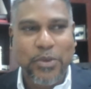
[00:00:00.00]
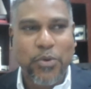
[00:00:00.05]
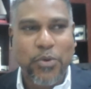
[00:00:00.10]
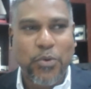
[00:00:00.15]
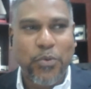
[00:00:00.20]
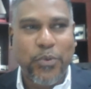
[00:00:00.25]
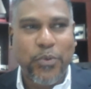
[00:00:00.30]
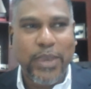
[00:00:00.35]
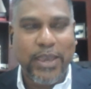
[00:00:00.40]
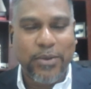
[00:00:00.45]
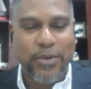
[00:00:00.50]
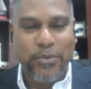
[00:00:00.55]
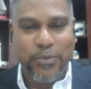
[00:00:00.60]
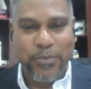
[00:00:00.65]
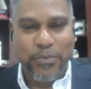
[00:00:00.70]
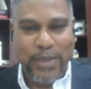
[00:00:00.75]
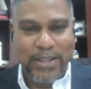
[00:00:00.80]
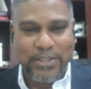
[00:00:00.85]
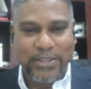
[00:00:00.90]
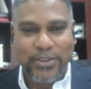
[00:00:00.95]
we
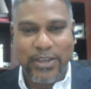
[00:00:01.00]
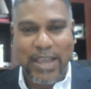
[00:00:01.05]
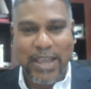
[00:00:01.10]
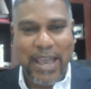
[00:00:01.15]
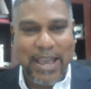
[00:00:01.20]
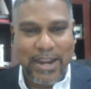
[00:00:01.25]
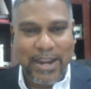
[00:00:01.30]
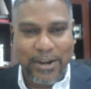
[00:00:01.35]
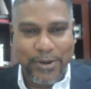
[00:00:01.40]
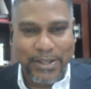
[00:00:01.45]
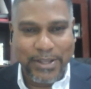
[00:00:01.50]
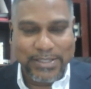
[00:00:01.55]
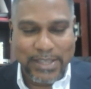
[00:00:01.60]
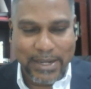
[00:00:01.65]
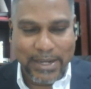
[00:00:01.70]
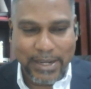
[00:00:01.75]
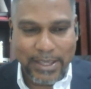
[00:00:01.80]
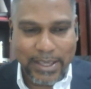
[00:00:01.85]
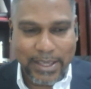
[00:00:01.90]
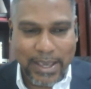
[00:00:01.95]
went to Ghana
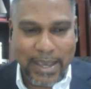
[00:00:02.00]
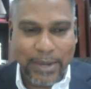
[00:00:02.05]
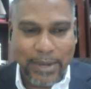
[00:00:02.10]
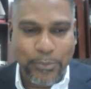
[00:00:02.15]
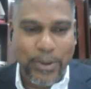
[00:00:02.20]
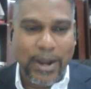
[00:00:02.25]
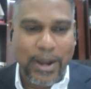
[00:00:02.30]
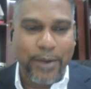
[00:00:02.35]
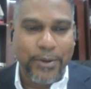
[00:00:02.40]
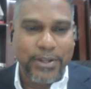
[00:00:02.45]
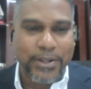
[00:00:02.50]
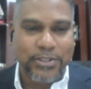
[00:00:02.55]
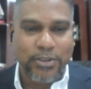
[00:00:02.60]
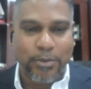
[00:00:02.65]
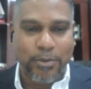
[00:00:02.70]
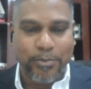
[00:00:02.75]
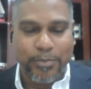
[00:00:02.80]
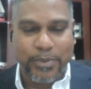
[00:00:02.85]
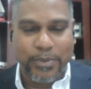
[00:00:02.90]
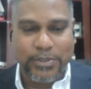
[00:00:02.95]
recently, and we are in
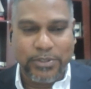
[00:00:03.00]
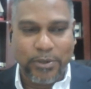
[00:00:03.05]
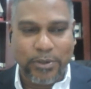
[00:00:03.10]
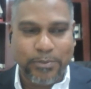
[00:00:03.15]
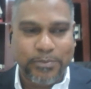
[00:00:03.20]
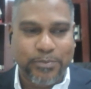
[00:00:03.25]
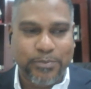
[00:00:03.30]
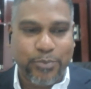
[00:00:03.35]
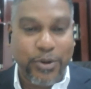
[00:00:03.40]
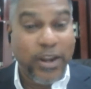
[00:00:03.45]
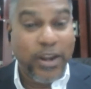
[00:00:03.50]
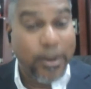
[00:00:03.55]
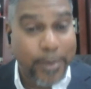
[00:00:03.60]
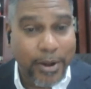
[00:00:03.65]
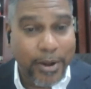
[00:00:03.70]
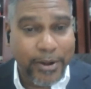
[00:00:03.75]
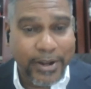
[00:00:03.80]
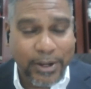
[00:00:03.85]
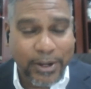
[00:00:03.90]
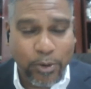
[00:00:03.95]
some
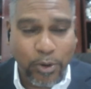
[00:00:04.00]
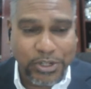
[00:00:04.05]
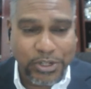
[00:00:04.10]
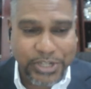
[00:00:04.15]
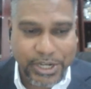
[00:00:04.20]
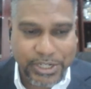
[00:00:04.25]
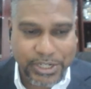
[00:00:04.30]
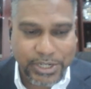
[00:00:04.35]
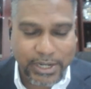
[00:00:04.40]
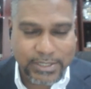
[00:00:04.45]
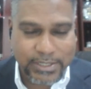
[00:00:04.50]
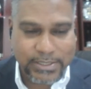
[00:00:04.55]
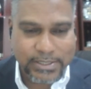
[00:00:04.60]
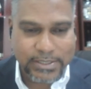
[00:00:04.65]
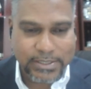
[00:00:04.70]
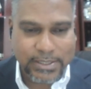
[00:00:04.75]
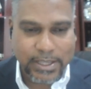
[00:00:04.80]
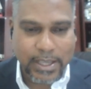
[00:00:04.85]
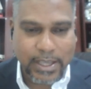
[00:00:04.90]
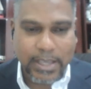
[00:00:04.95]
preliminary negotiations.
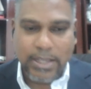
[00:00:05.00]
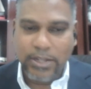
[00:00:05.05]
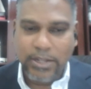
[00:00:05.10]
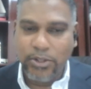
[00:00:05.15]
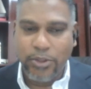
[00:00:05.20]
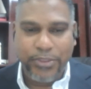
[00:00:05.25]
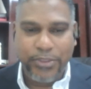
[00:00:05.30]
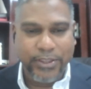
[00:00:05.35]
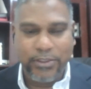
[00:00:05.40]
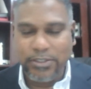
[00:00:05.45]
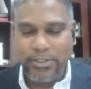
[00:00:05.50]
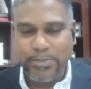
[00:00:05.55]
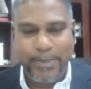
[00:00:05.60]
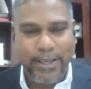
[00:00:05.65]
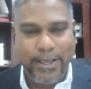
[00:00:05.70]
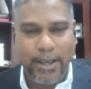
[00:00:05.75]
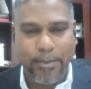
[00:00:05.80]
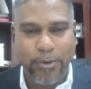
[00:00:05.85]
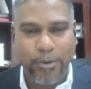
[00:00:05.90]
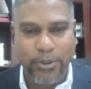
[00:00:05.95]
Nothing to
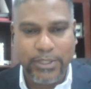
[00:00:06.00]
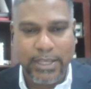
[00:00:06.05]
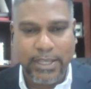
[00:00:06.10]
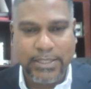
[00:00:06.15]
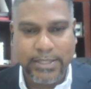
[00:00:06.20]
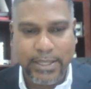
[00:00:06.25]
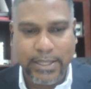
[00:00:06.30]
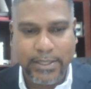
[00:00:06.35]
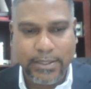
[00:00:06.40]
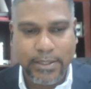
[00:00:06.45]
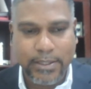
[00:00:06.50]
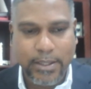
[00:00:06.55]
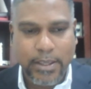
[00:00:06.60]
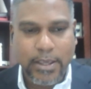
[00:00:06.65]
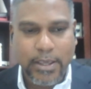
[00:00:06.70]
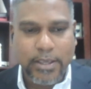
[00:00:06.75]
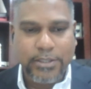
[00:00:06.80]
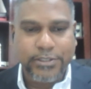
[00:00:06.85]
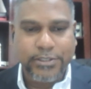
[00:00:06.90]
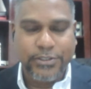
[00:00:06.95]
speak about as yet.
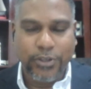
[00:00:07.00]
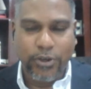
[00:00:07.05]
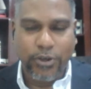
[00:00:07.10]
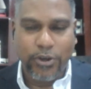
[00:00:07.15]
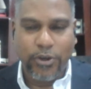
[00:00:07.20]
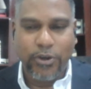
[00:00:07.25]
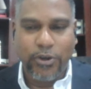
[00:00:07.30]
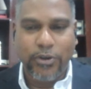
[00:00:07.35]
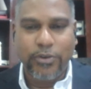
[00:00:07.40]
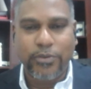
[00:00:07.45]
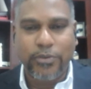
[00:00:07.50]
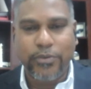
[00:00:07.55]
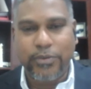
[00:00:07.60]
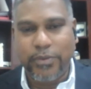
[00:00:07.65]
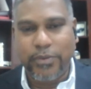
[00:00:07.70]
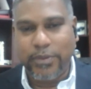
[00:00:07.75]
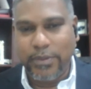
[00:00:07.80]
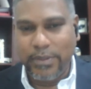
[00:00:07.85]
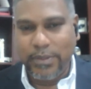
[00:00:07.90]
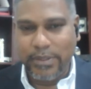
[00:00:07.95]
So
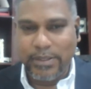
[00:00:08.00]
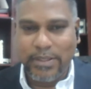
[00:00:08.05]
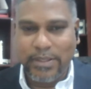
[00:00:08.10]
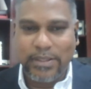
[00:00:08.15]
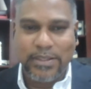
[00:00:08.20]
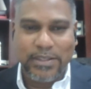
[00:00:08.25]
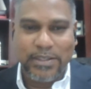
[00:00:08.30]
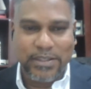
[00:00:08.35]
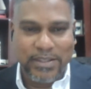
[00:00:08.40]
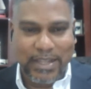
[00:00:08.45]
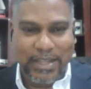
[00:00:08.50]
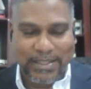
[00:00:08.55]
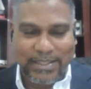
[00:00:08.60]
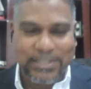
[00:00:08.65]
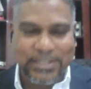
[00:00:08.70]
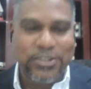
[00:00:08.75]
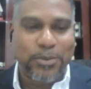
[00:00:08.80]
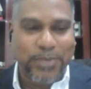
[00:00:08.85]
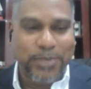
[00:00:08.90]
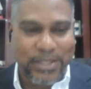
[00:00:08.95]
that
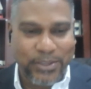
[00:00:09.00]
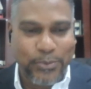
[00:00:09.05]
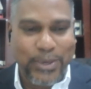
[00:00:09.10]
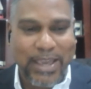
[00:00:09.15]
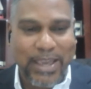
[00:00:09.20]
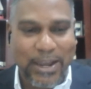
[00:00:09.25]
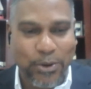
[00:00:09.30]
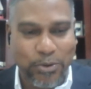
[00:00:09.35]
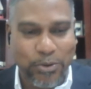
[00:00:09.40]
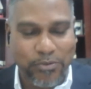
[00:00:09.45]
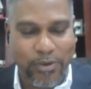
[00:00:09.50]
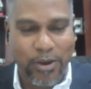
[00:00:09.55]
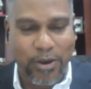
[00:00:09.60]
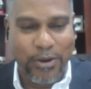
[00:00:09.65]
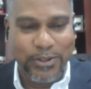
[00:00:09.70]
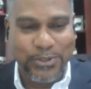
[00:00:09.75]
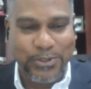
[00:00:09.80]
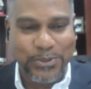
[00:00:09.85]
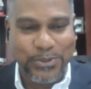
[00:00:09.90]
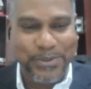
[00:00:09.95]
is something we can look
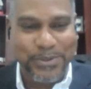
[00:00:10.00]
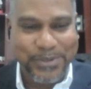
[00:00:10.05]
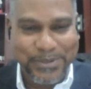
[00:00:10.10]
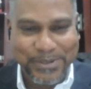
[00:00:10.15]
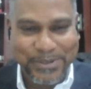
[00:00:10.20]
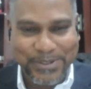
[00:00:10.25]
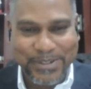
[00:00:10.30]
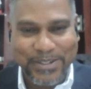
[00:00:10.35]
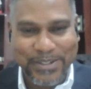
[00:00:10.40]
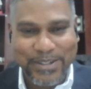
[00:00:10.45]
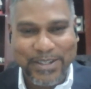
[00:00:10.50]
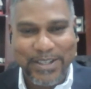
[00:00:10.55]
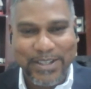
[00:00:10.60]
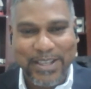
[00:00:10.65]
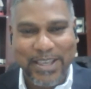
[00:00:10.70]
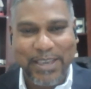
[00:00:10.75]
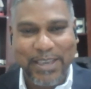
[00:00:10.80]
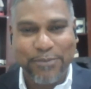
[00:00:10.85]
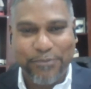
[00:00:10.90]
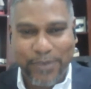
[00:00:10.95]
forward to
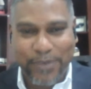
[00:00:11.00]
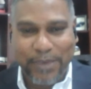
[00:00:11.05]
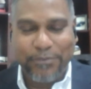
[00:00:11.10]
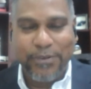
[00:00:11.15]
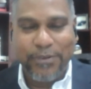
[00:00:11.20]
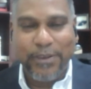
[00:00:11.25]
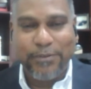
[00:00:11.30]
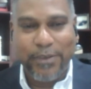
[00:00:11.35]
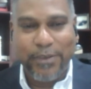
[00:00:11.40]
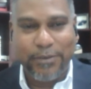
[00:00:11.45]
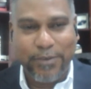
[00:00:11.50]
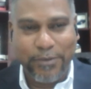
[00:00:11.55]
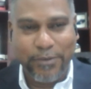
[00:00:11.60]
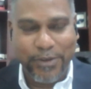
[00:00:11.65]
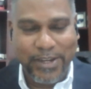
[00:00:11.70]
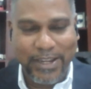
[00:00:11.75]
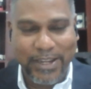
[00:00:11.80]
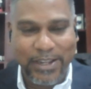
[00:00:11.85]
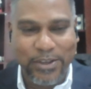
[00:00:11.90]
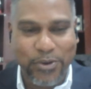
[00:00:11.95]
if
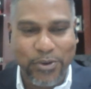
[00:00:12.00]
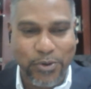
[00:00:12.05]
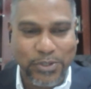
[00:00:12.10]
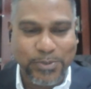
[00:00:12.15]
everything goes,